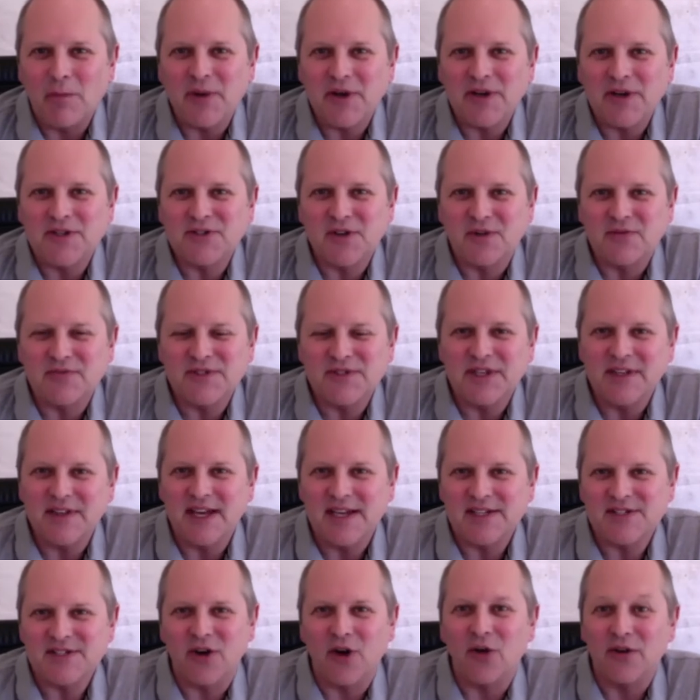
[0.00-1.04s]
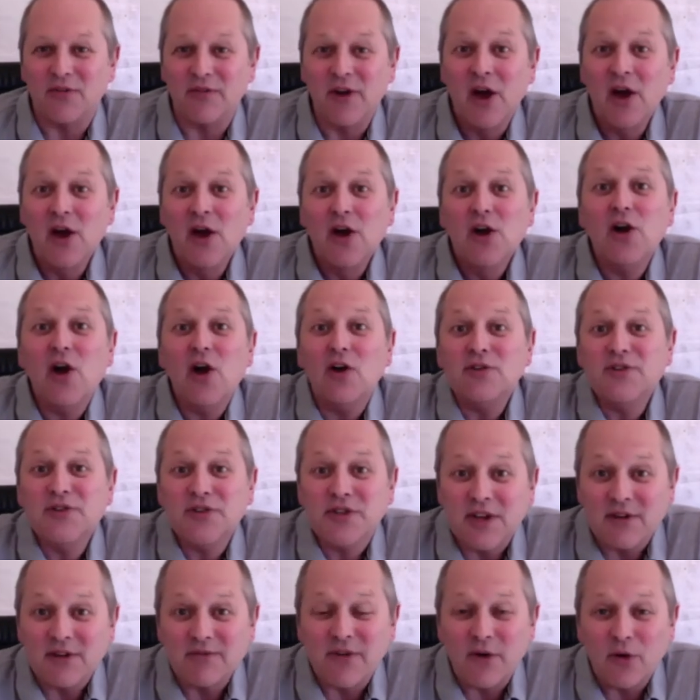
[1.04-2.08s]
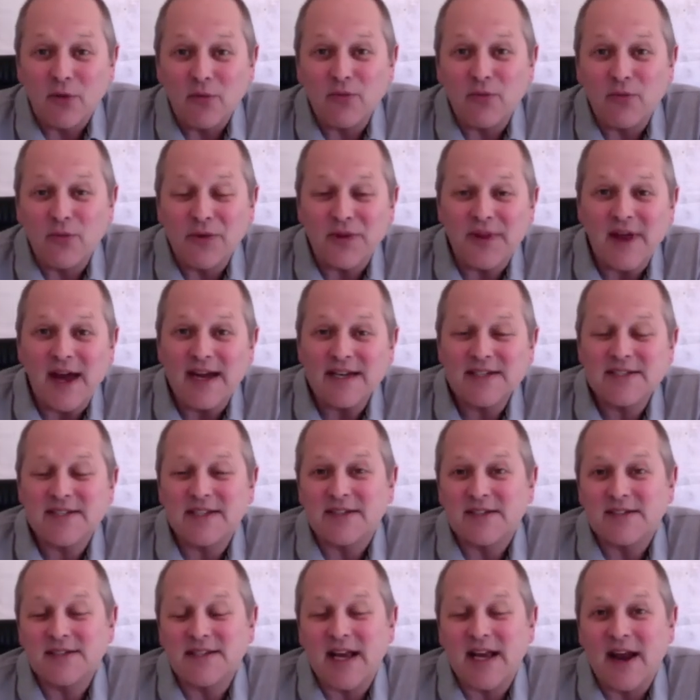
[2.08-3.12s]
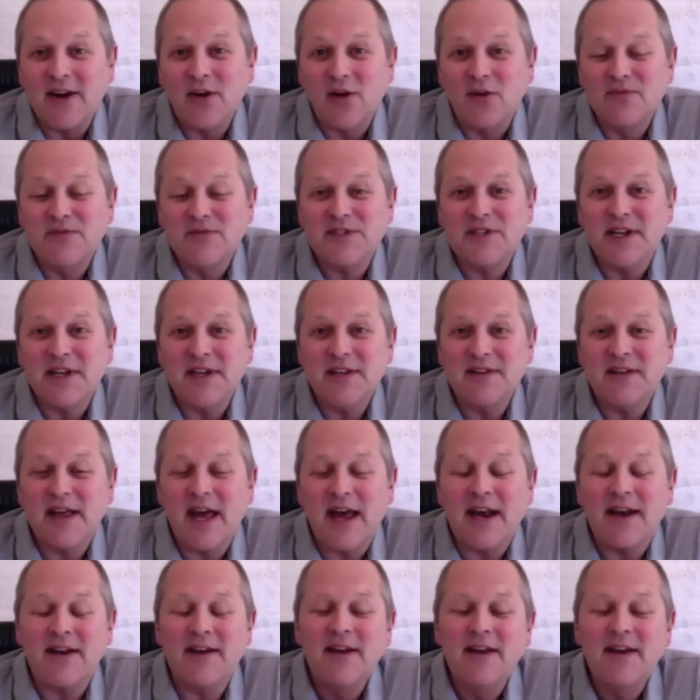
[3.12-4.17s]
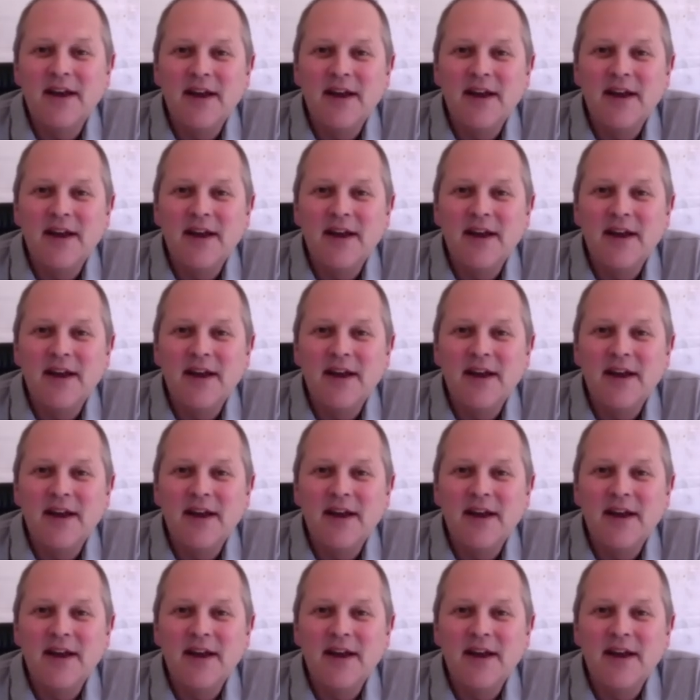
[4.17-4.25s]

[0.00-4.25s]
because obviously there's a lot of cost involved with that, and obviously then